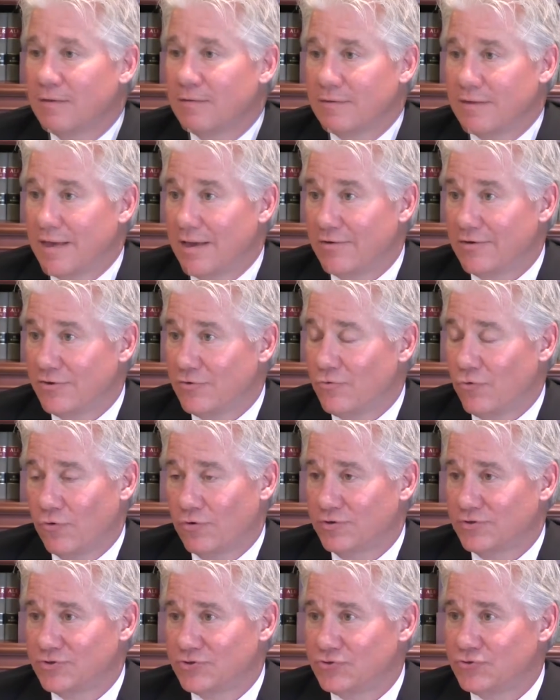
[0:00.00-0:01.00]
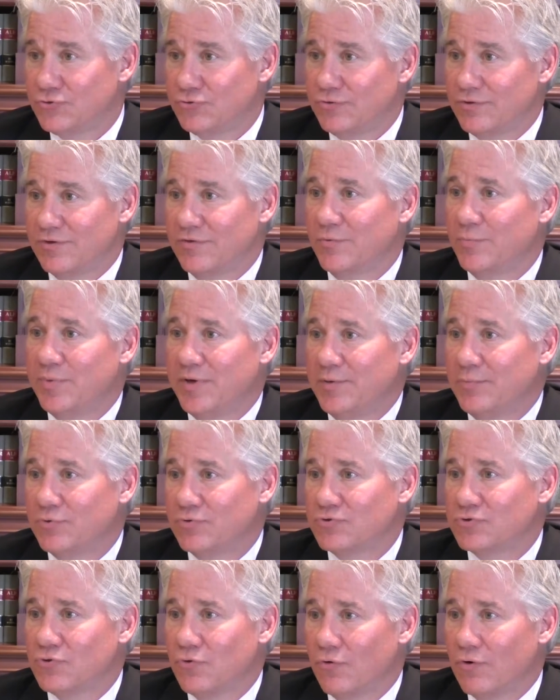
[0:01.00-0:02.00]
County court is truly the
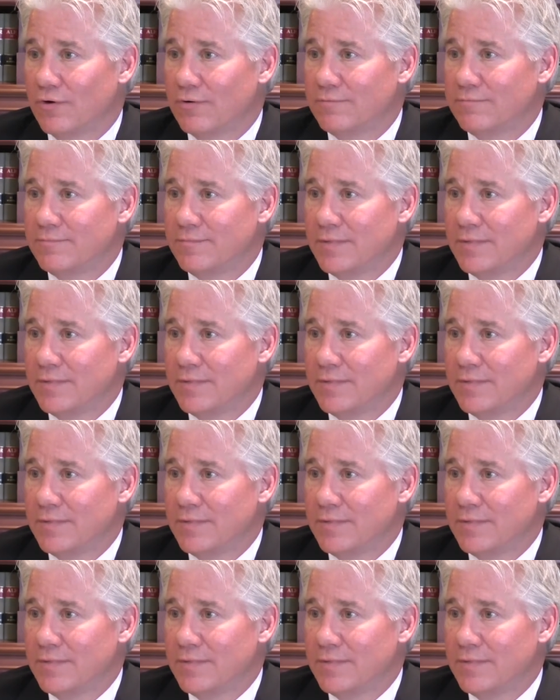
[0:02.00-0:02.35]
people's court.